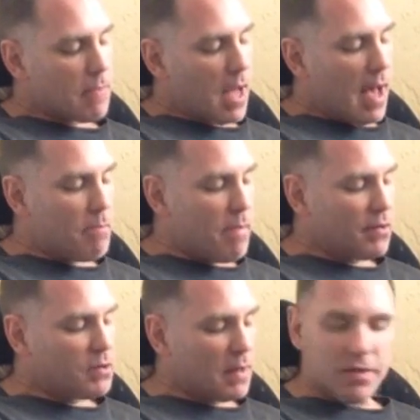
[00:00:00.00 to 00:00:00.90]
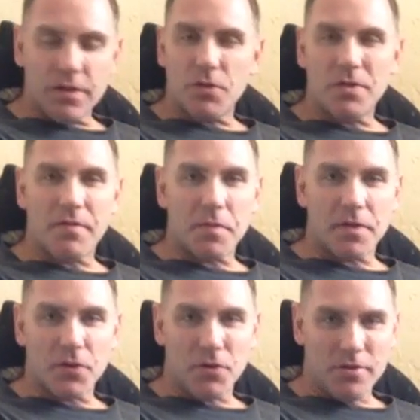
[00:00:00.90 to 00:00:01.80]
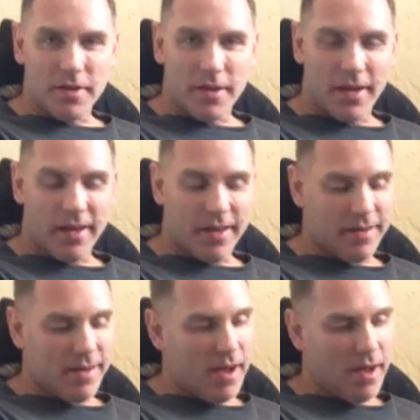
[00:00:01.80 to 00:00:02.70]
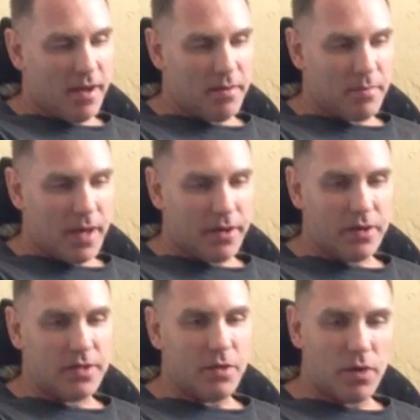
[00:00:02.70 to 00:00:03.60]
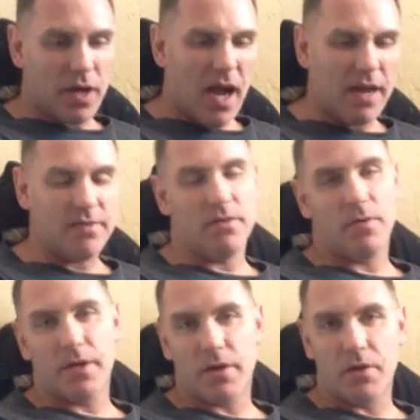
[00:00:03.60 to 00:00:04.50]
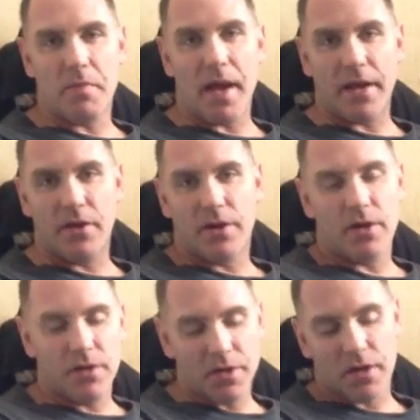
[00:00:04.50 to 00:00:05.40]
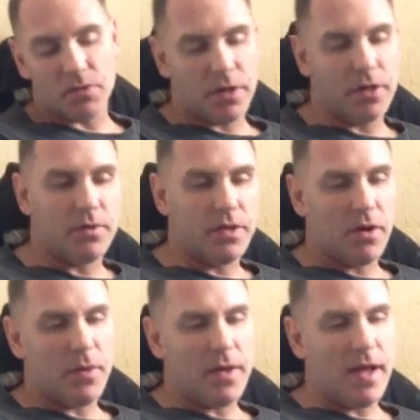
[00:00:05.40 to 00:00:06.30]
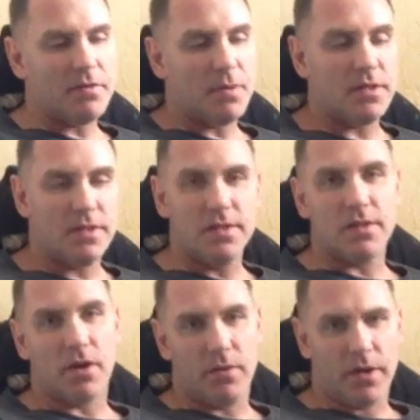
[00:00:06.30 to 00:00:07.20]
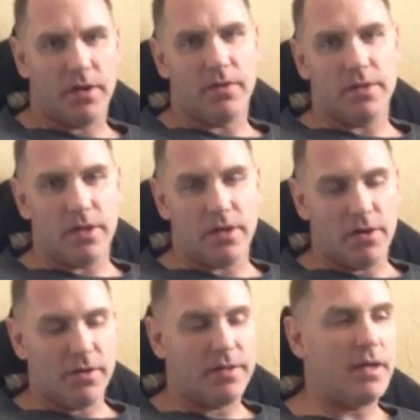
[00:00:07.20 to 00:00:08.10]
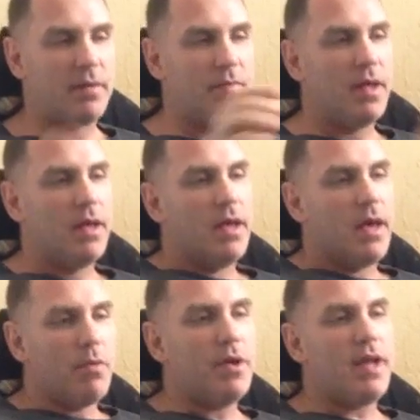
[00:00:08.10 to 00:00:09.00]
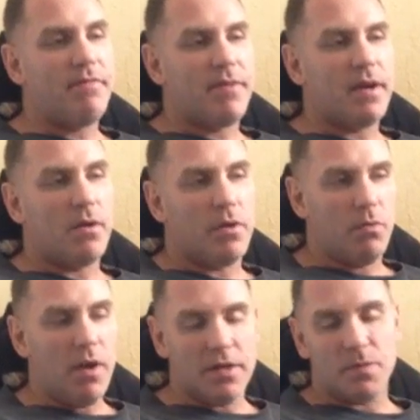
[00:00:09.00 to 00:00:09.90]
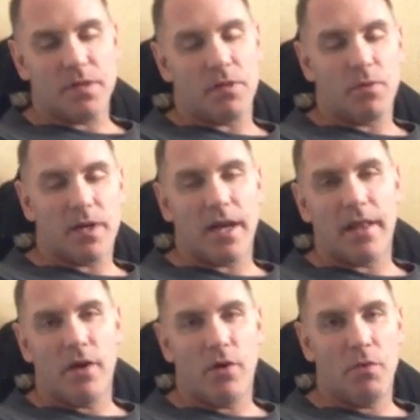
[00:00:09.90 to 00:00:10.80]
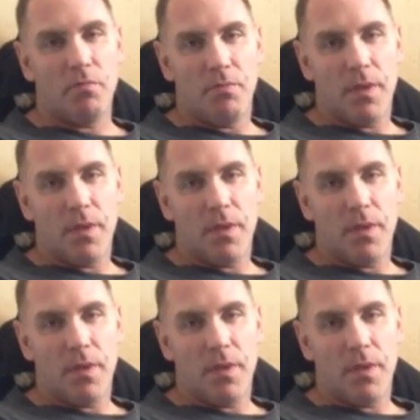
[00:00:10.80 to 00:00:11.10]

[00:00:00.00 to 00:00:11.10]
Beck was about 6 or 7 months old, and I noticed that he constantly wanted to go in the backyard, and all dogs want to go in the yard, but not as much as this dog wanted to go in the yard all the time. And one day I figured out what it was, because I work out of the home.